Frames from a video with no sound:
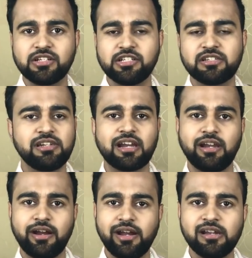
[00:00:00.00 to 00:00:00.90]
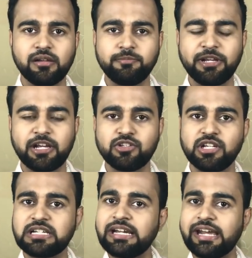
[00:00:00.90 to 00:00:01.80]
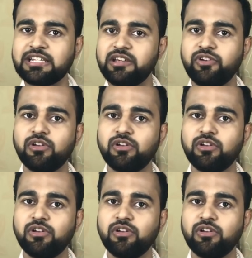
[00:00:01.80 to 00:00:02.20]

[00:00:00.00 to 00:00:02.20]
just declare it, because just in case if you